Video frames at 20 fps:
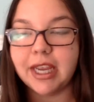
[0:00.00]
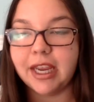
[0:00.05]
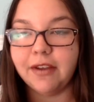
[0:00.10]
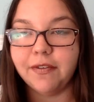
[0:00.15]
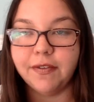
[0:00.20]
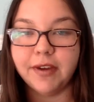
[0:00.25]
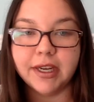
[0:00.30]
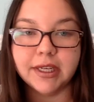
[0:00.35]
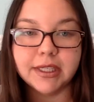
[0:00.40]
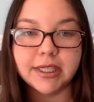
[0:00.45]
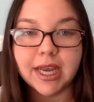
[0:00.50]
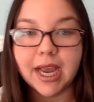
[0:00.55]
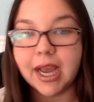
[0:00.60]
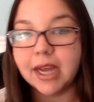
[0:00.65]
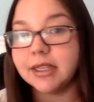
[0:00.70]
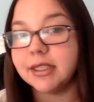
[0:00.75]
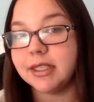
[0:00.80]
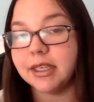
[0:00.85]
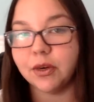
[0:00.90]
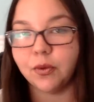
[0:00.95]
She's a
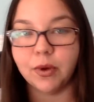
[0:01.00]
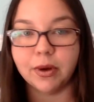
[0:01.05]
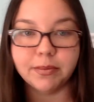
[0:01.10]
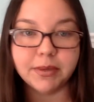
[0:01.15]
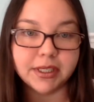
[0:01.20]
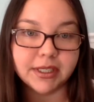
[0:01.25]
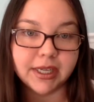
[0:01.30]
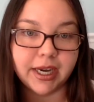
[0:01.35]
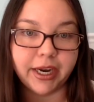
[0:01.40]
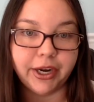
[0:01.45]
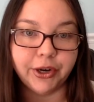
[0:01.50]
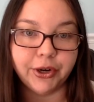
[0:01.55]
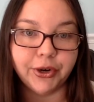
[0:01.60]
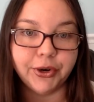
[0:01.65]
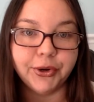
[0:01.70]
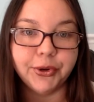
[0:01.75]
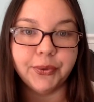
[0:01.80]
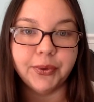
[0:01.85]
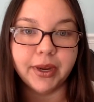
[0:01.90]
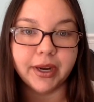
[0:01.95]
fantastic web
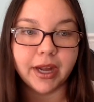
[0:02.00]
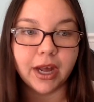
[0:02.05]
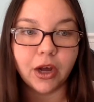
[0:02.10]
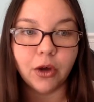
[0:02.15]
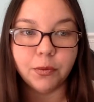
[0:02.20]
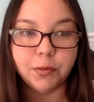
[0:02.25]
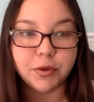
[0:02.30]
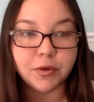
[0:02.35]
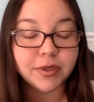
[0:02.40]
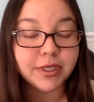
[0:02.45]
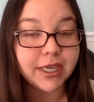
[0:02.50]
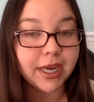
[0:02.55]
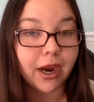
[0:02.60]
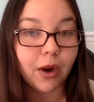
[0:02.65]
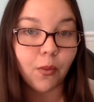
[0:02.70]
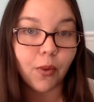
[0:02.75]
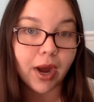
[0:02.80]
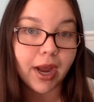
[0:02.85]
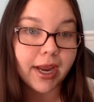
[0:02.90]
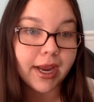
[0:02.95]
designer who can help you
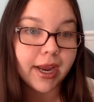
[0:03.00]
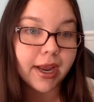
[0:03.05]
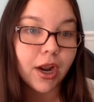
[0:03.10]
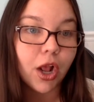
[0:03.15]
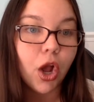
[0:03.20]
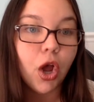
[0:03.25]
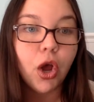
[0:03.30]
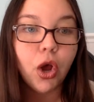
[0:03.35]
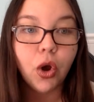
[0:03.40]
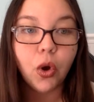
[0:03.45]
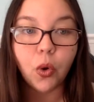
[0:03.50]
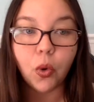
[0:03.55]
DIY it,